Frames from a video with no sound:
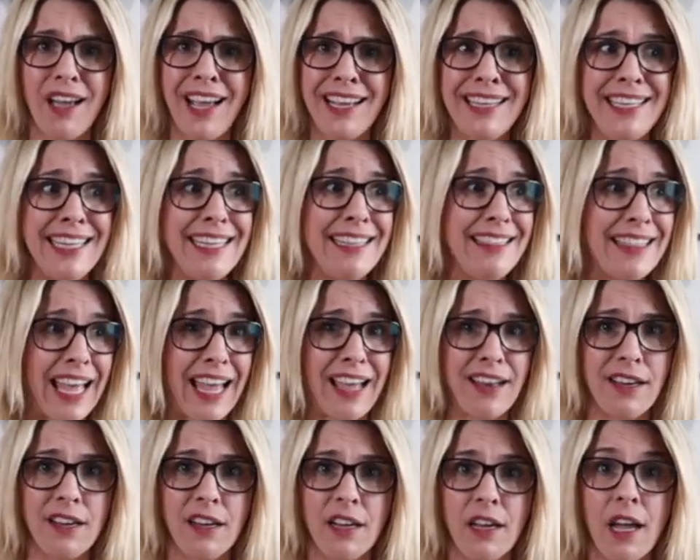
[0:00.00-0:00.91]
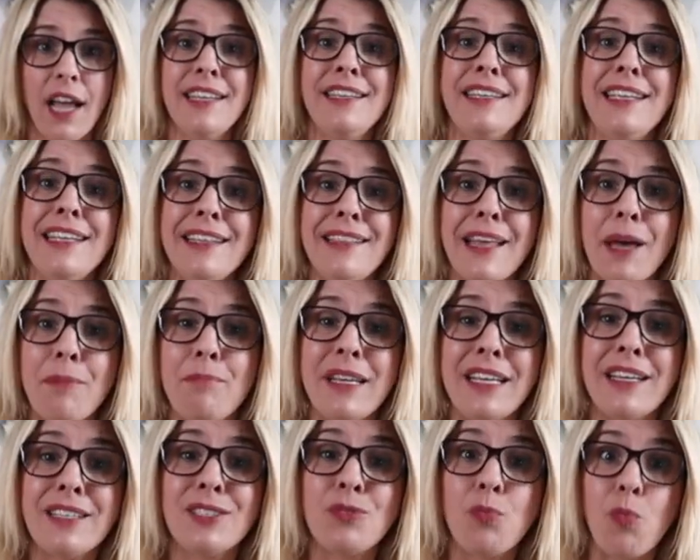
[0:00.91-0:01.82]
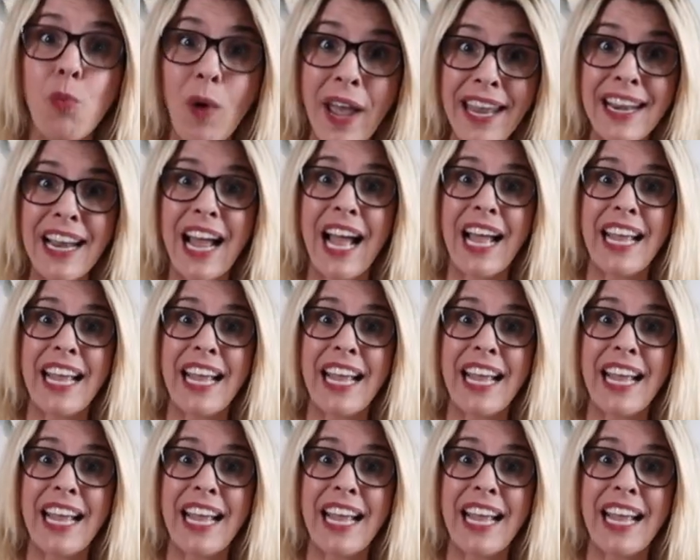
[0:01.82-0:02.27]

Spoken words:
I need that. I need that because when